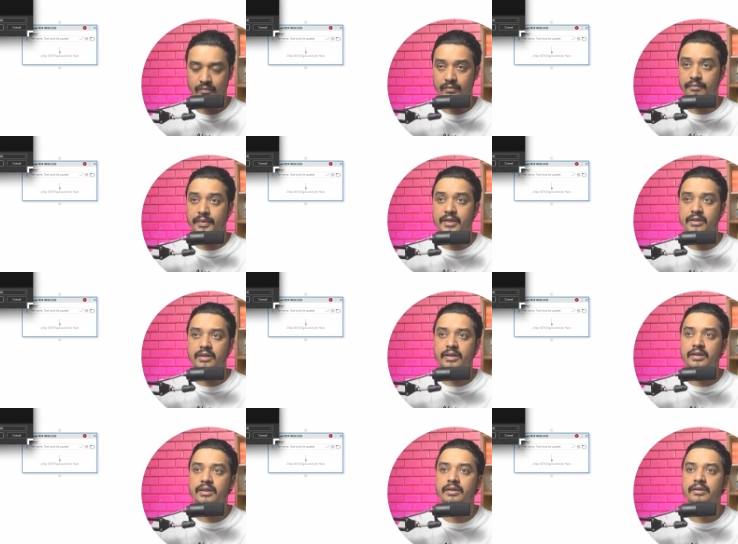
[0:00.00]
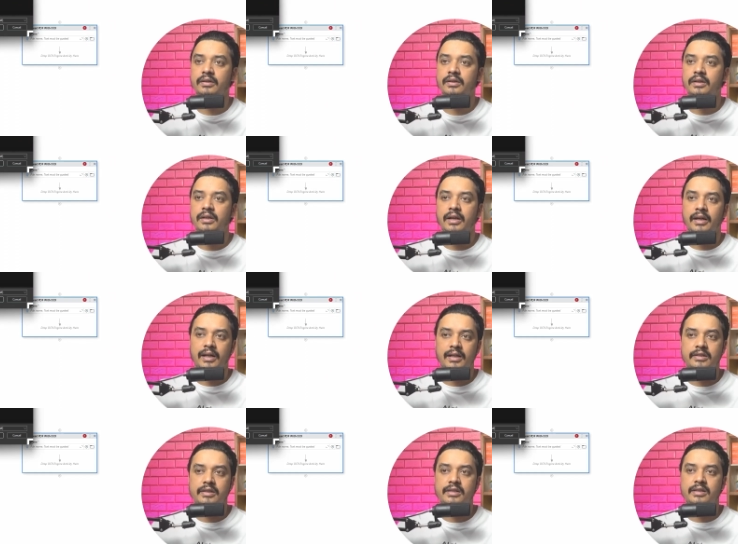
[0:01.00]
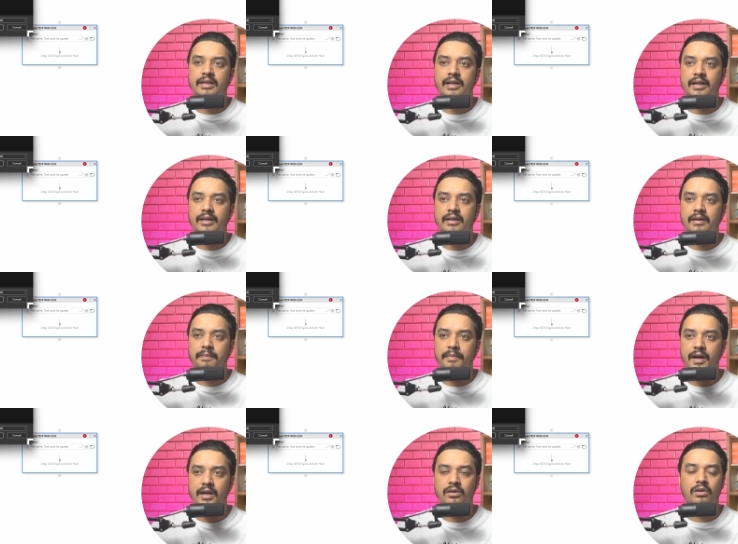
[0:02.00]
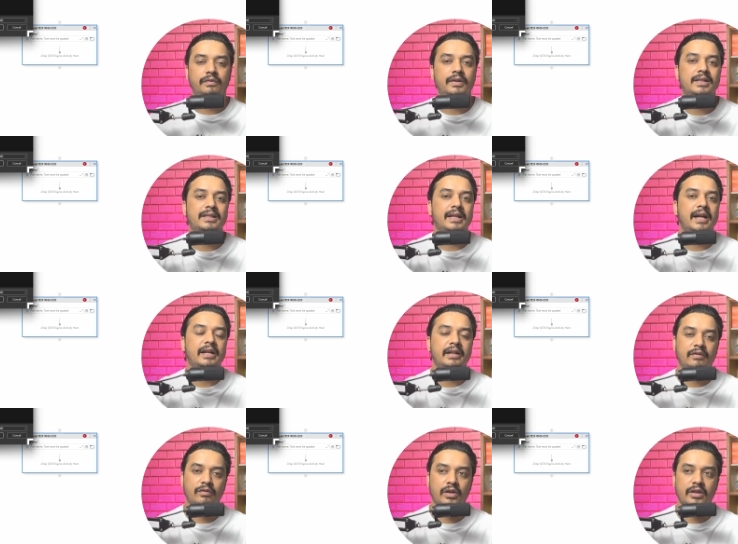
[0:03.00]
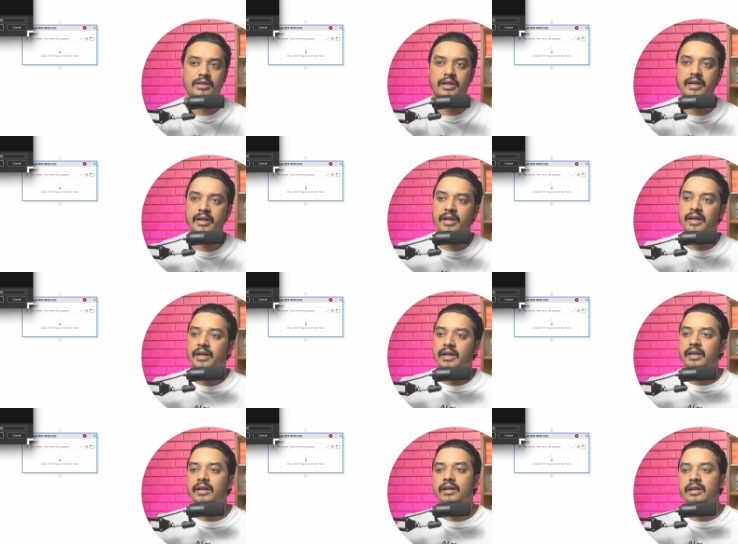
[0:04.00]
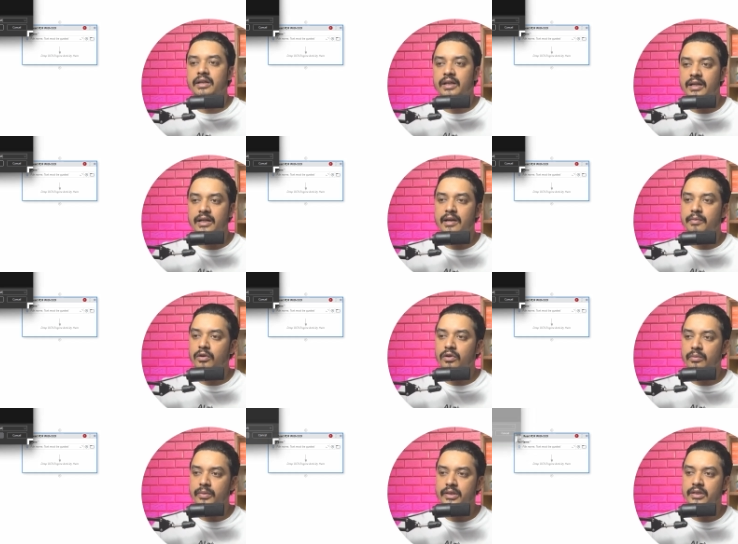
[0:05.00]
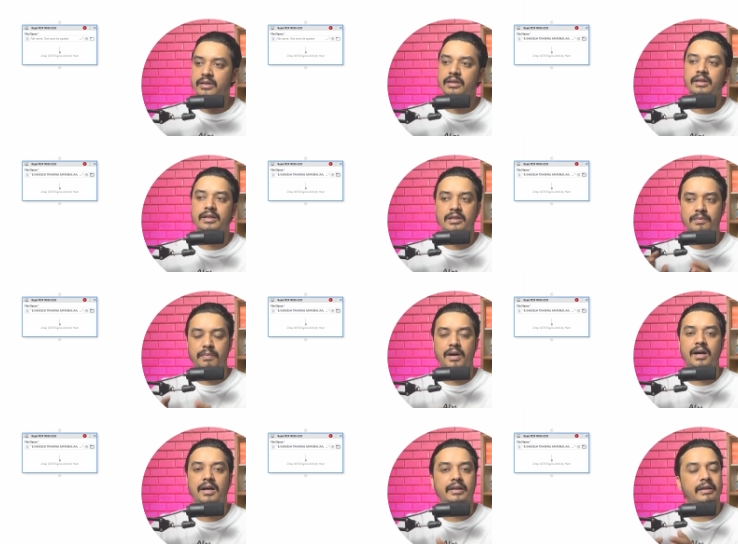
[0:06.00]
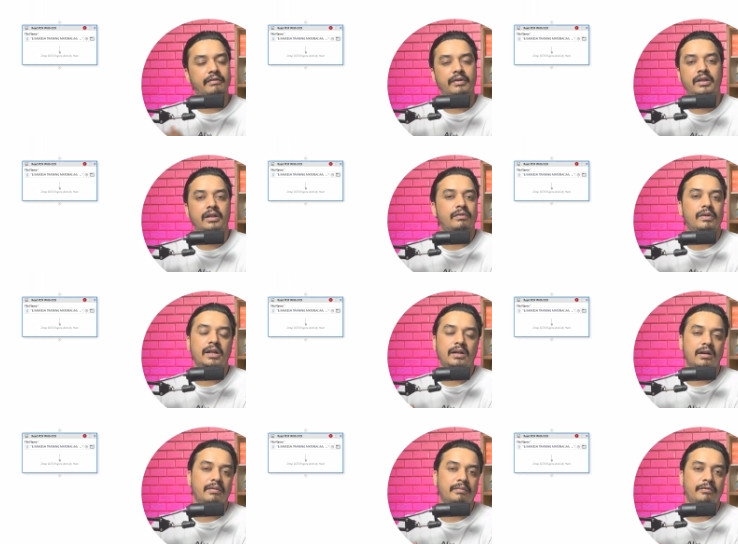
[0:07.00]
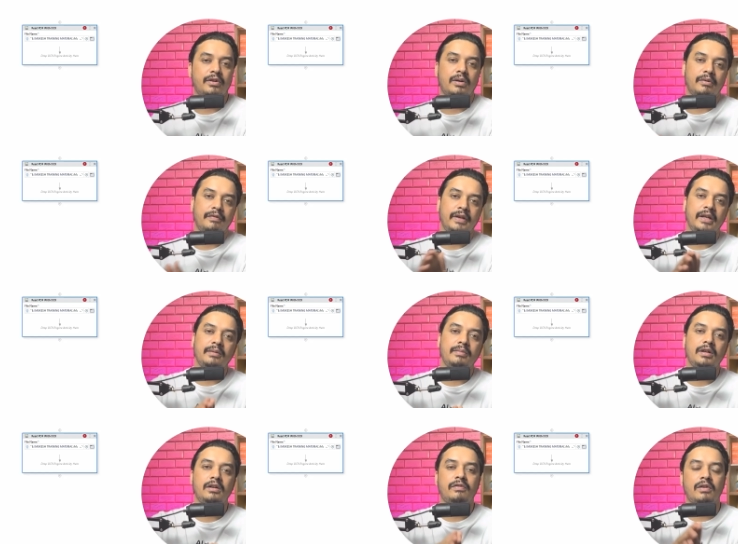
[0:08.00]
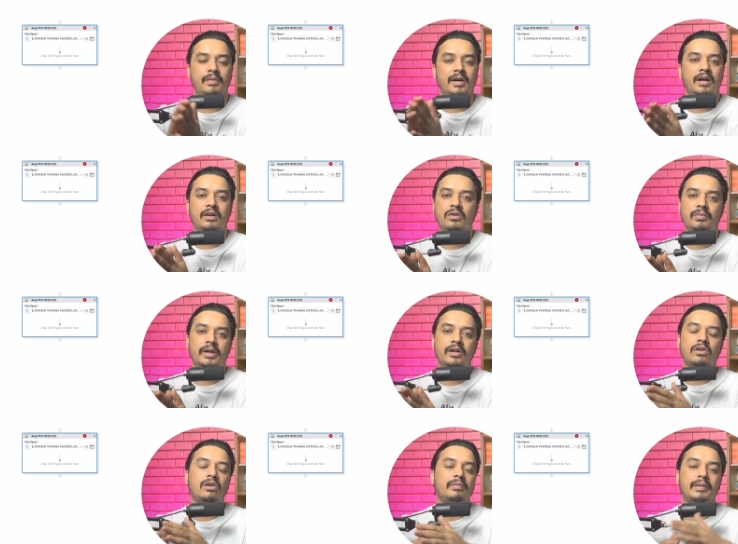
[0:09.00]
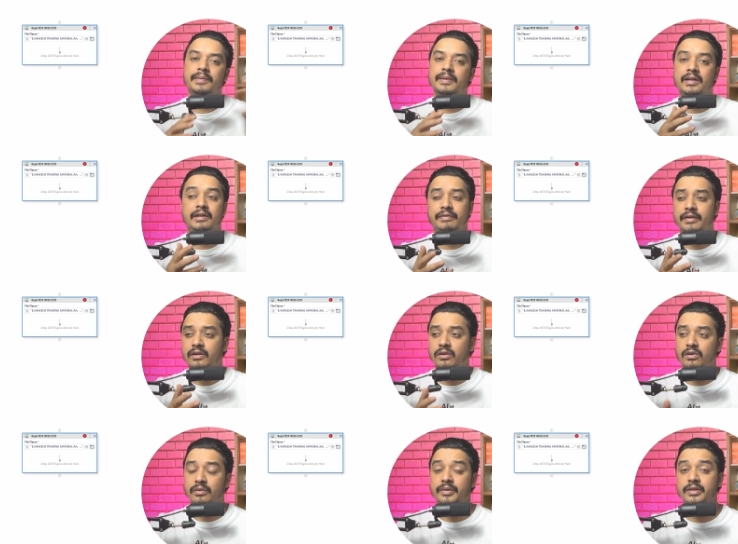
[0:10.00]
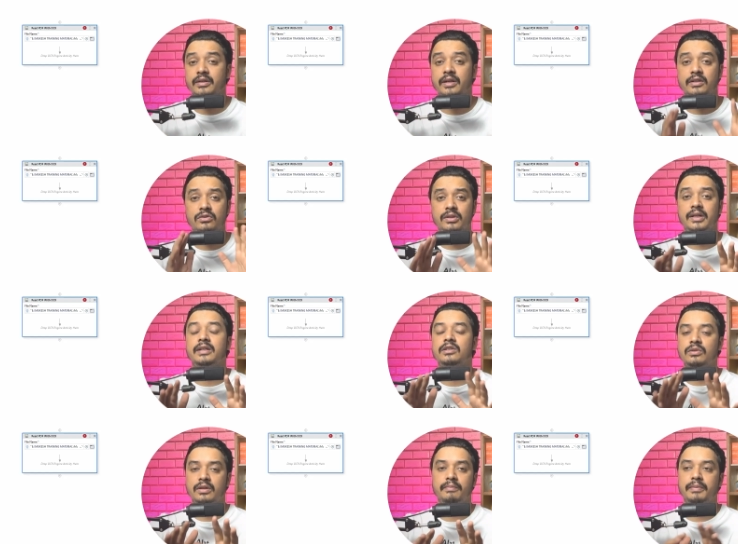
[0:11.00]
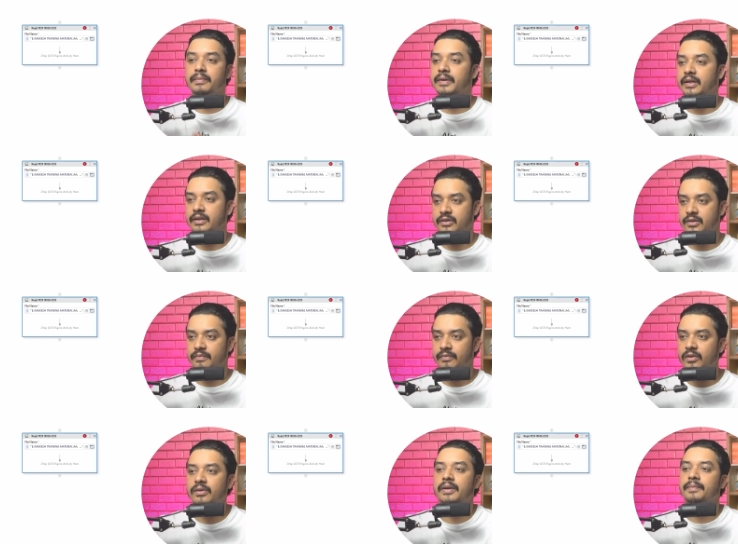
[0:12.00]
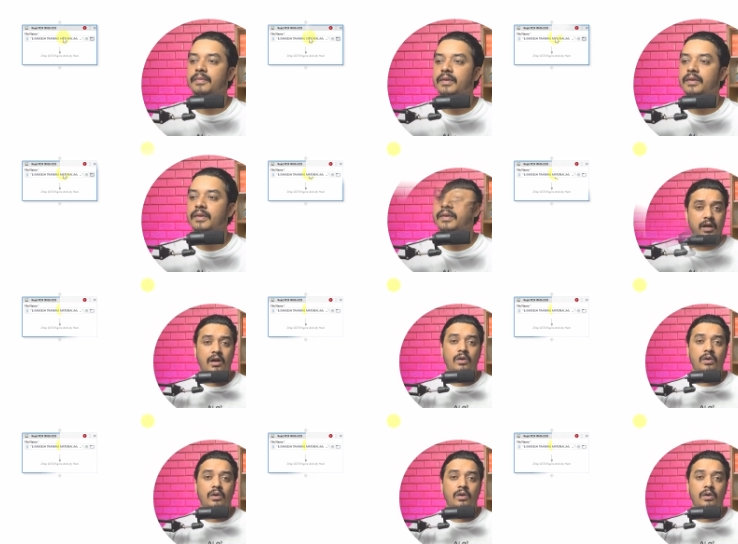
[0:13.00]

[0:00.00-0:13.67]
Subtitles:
paste it, and I'll just select the path of the scanned invoice, right? In a real-time automation, this path, everything will come from a variable, from an argument, or maybe a different automation, right? So that is your implementation. Okay. Now